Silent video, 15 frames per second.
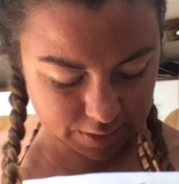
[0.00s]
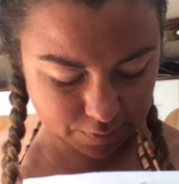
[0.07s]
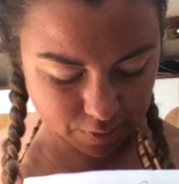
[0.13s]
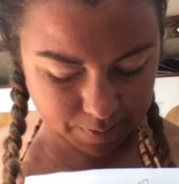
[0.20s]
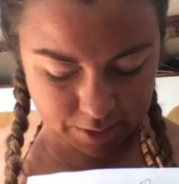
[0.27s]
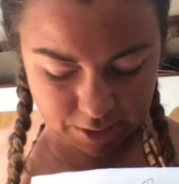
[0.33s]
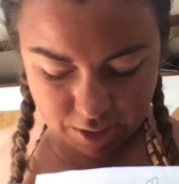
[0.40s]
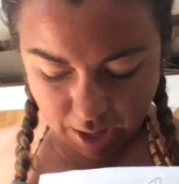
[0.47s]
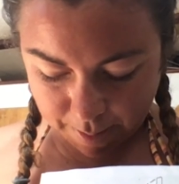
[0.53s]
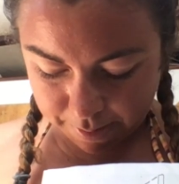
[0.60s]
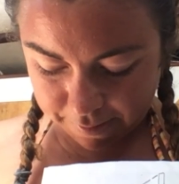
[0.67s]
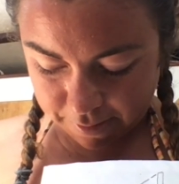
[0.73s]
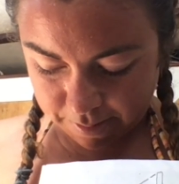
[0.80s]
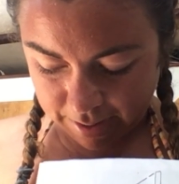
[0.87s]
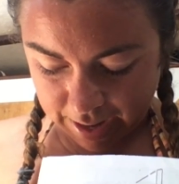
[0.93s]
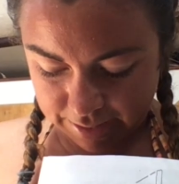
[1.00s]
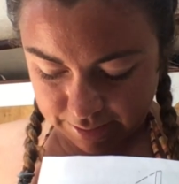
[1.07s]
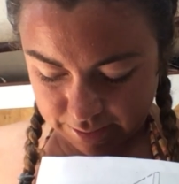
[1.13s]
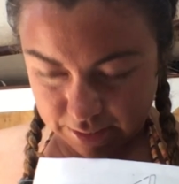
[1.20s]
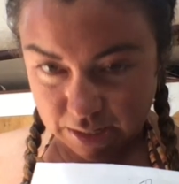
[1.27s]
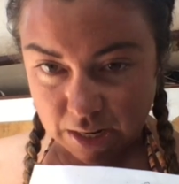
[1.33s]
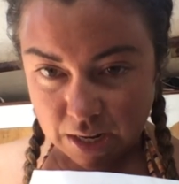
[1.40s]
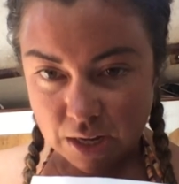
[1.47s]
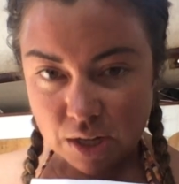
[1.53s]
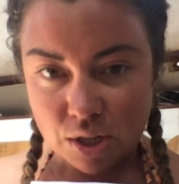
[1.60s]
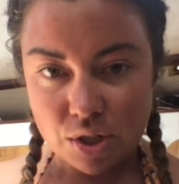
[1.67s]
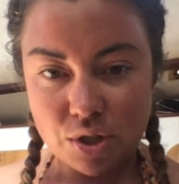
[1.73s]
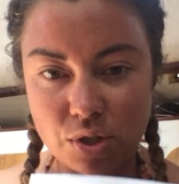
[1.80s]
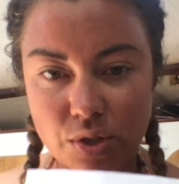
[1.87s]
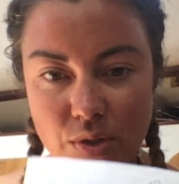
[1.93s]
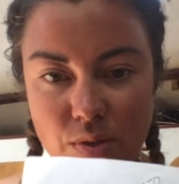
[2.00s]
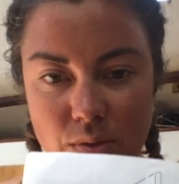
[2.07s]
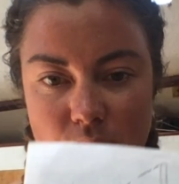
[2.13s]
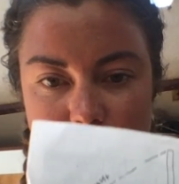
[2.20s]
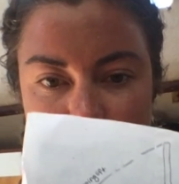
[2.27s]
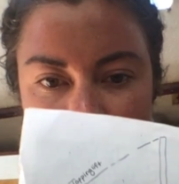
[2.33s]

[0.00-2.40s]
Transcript: from the top of the mast to,